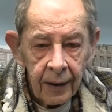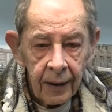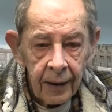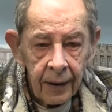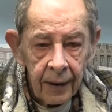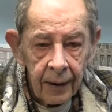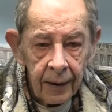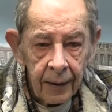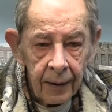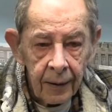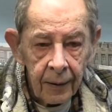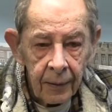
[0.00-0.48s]

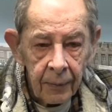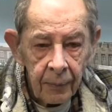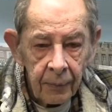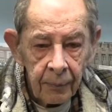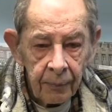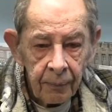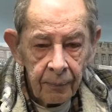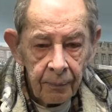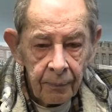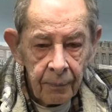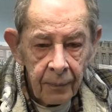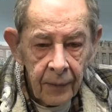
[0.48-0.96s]
Um,
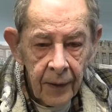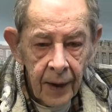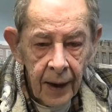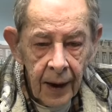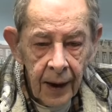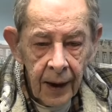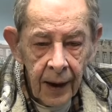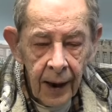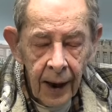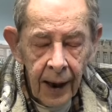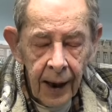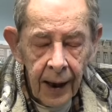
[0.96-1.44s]

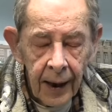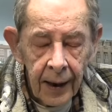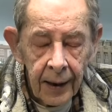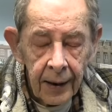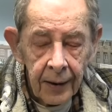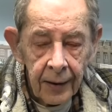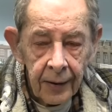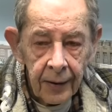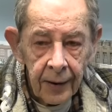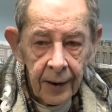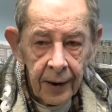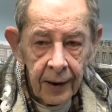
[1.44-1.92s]

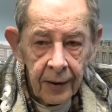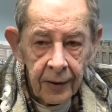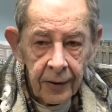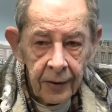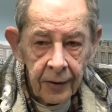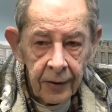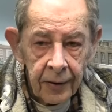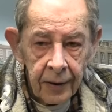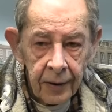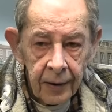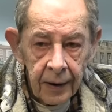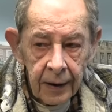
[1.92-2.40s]
and
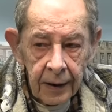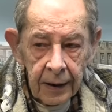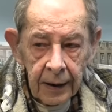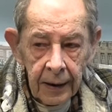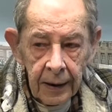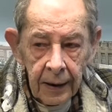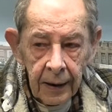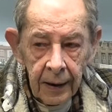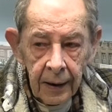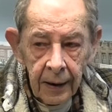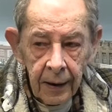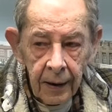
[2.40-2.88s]
as
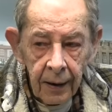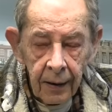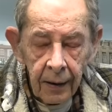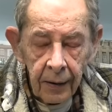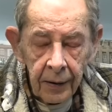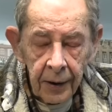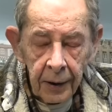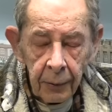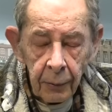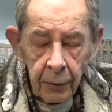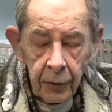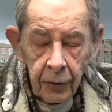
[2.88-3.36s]

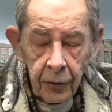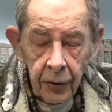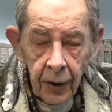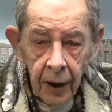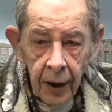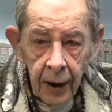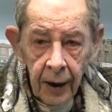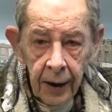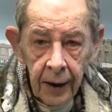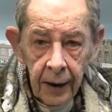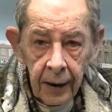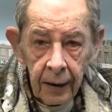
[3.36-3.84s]
Arnie would
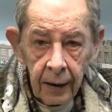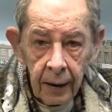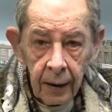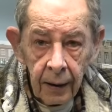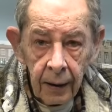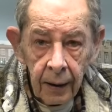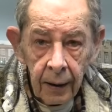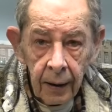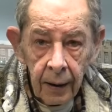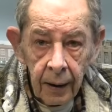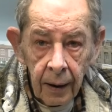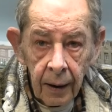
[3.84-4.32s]
say,
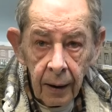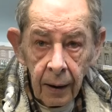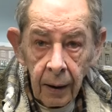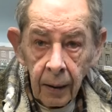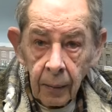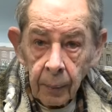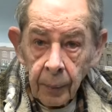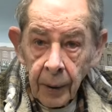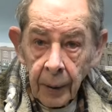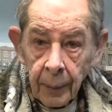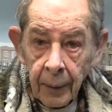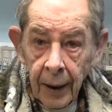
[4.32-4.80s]
I'll
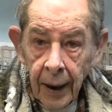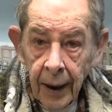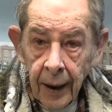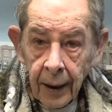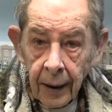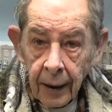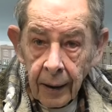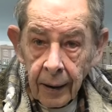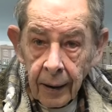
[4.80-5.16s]
be back.